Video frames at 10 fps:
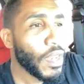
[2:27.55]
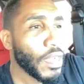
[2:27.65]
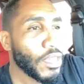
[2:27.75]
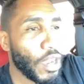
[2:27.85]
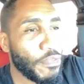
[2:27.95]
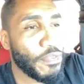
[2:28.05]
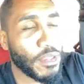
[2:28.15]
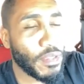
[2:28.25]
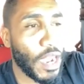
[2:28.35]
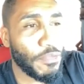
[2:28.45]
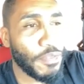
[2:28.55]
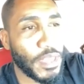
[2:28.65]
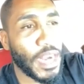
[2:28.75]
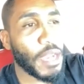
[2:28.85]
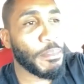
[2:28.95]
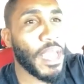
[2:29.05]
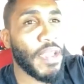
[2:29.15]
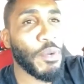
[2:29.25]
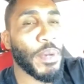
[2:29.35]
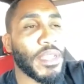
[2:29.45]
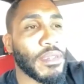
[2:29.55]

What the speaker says: So I felt that I could be heavyweight.